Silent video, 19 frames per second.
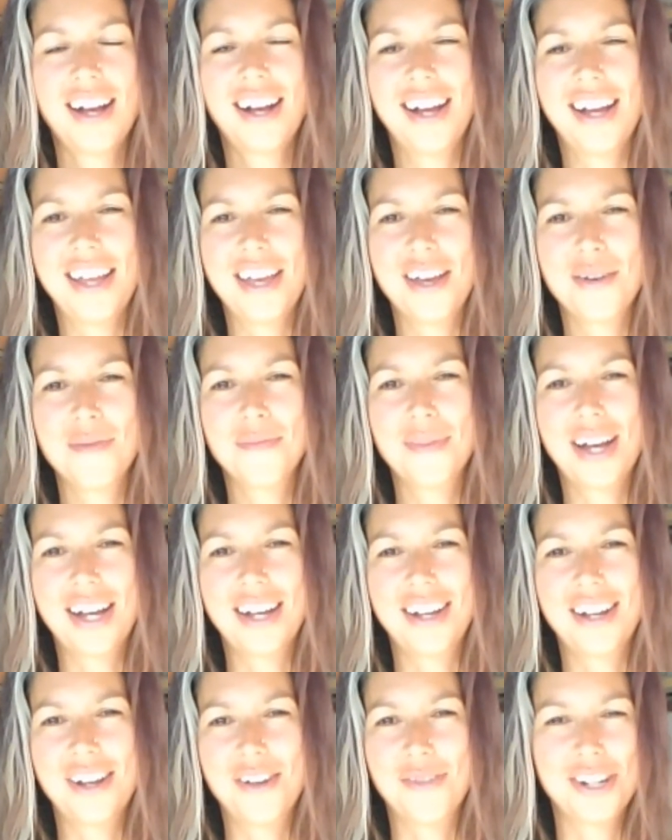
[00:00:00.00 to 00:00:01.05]
I am
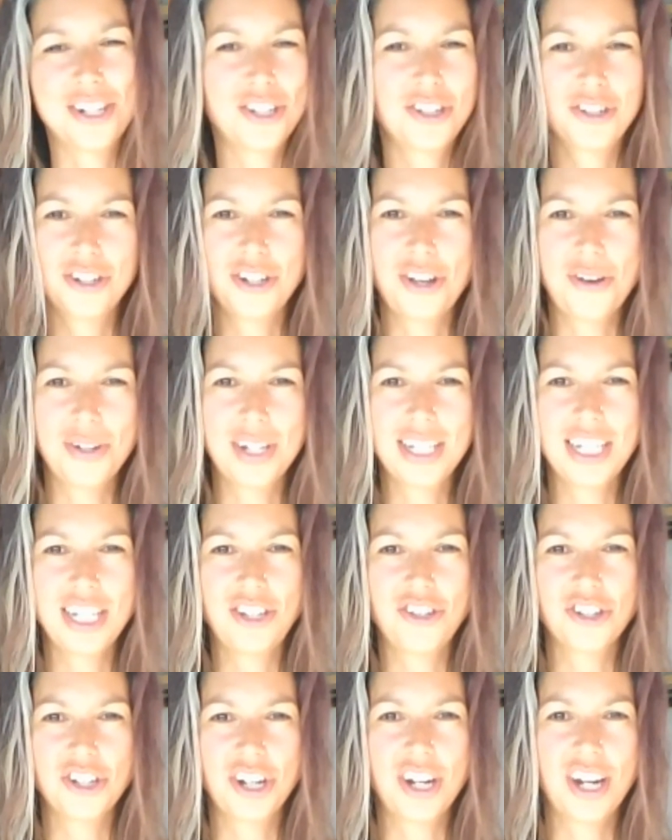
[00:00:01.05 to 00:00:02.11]
a registered yoga
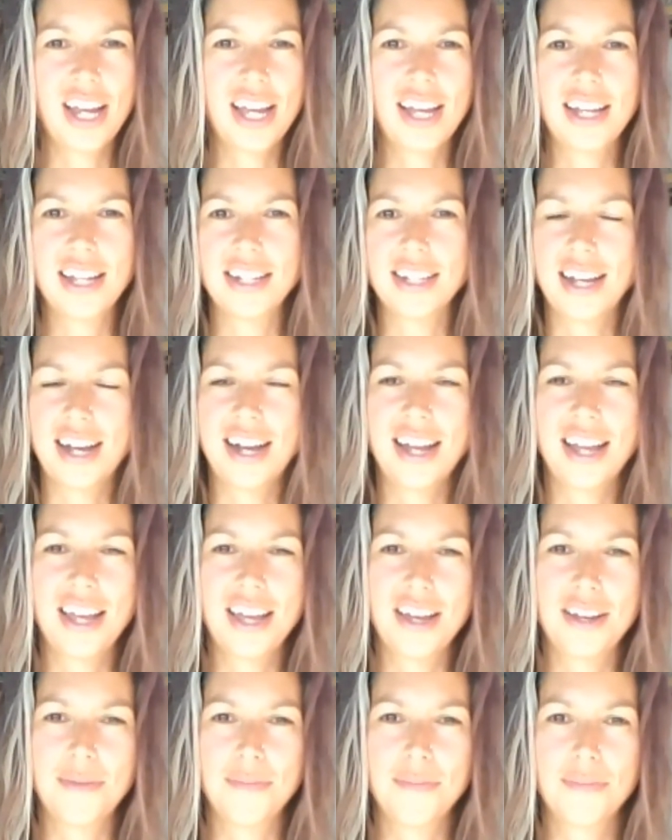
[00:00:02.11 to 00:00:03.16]
teacher, and I
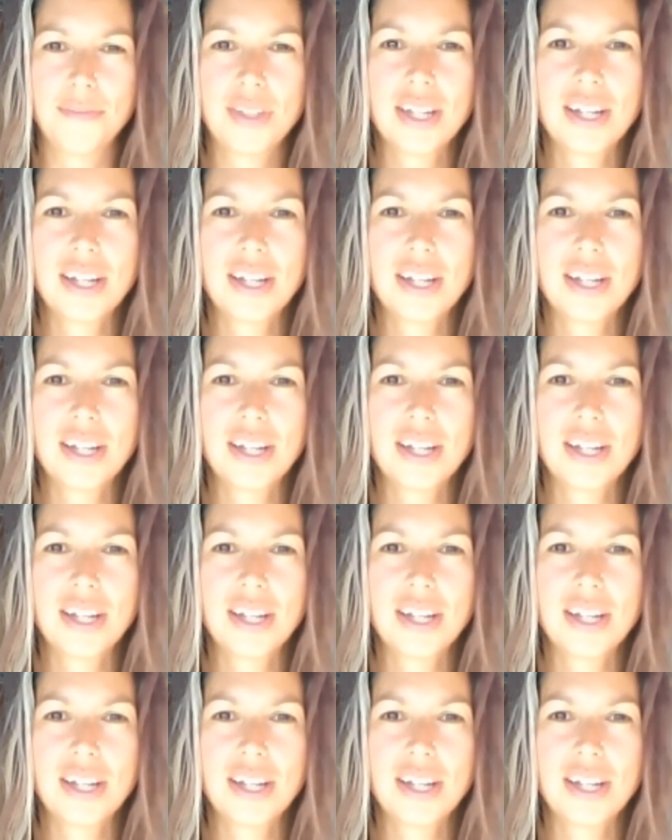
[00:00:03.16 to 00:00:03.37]
am